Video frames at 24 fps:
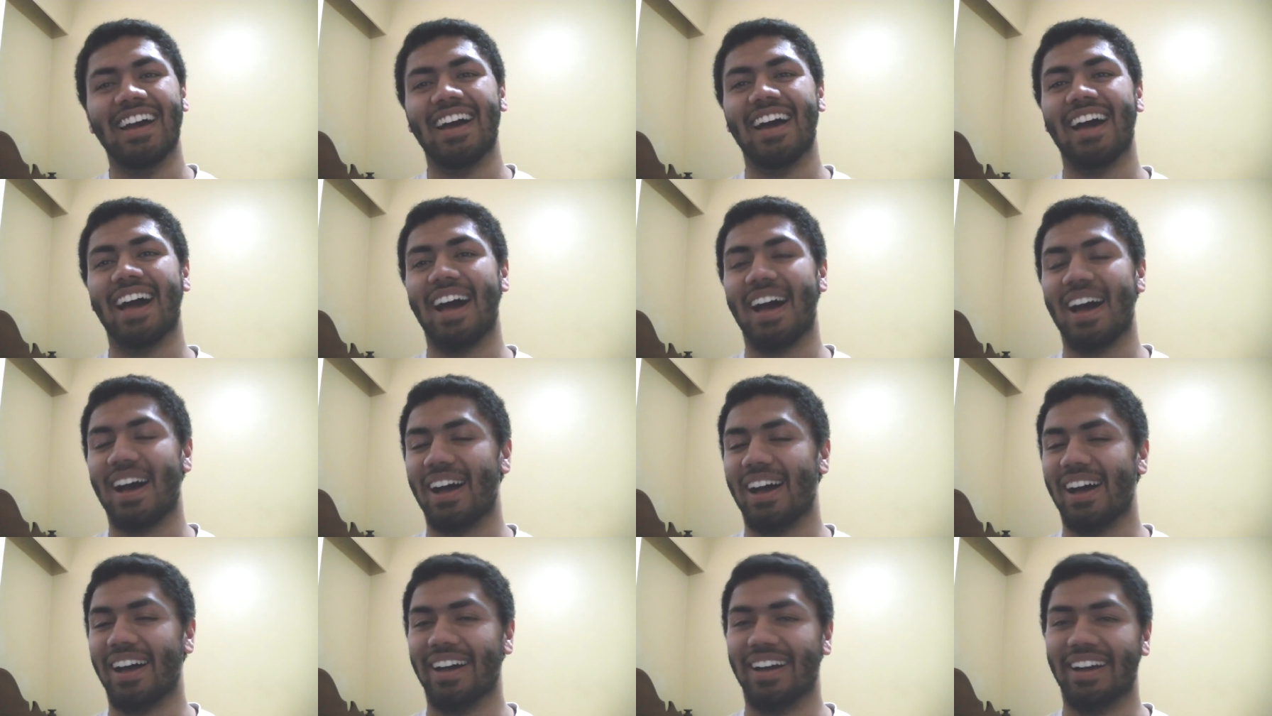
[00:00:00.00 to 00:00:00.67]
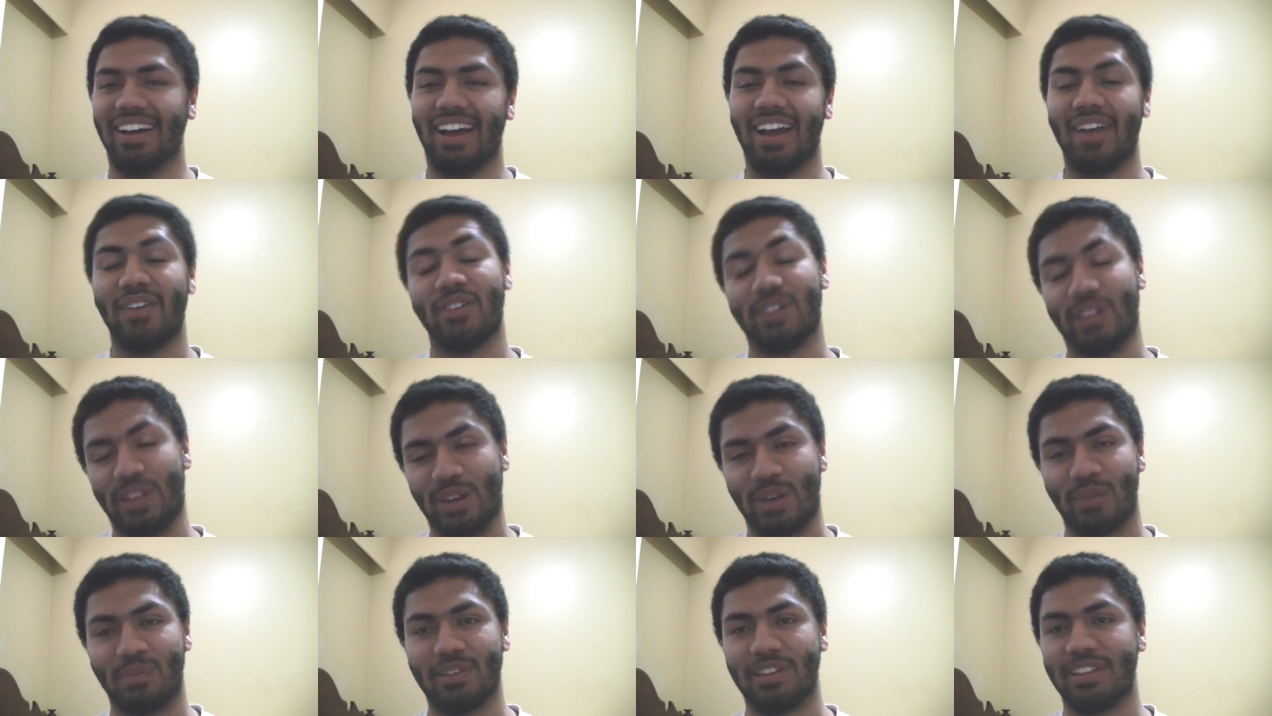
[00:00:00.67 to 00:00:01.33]
I
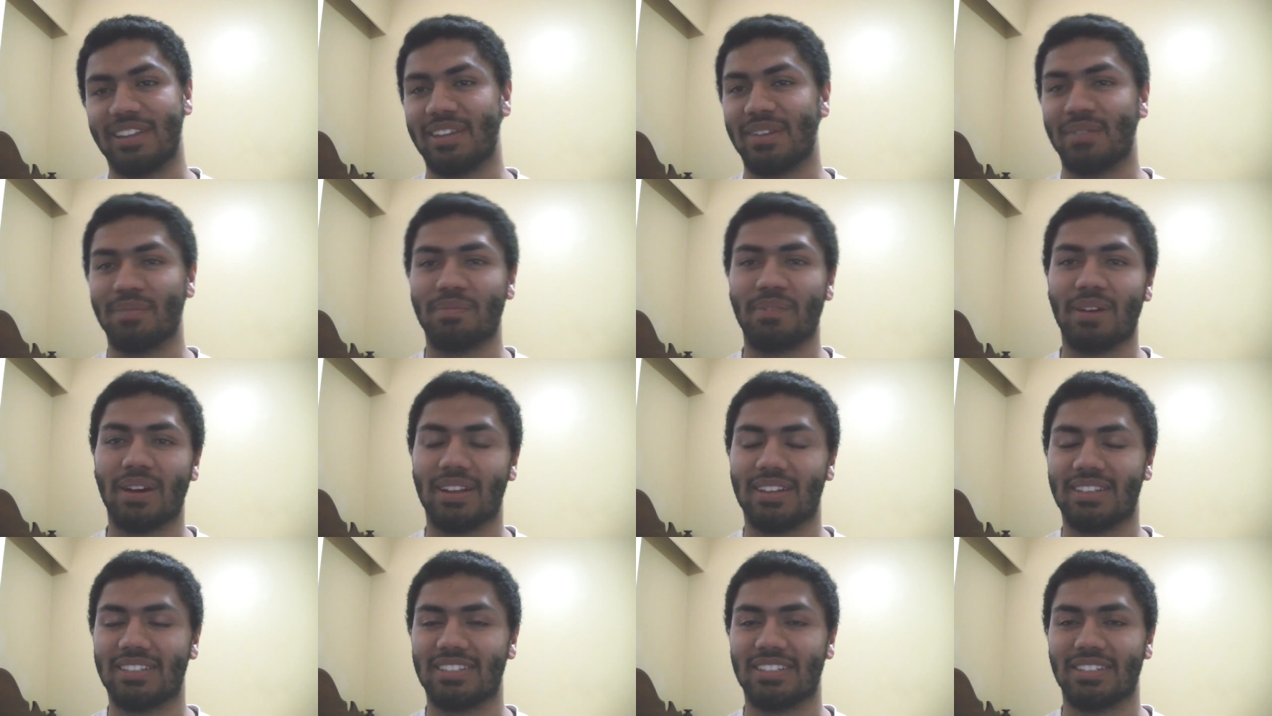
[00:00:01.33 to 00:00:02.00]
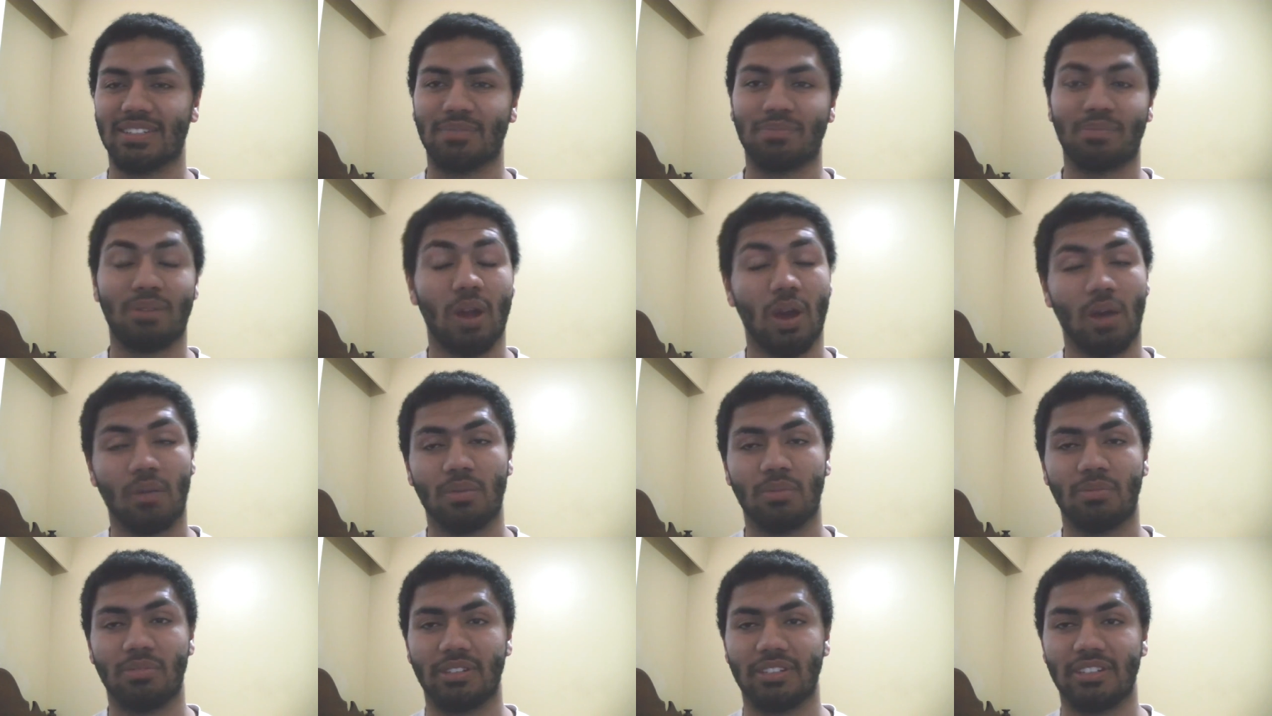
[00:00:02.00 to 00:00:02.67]
really hope it didn't, but it
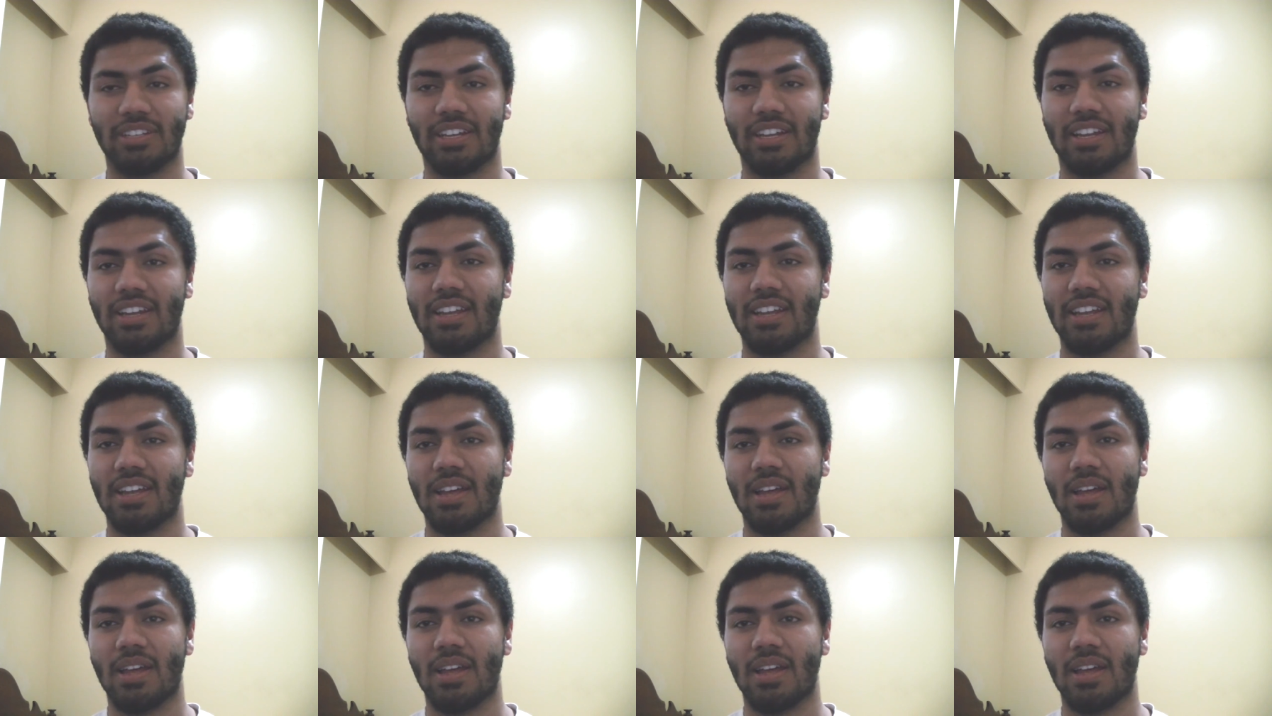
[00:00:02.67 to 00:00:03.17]
probably did.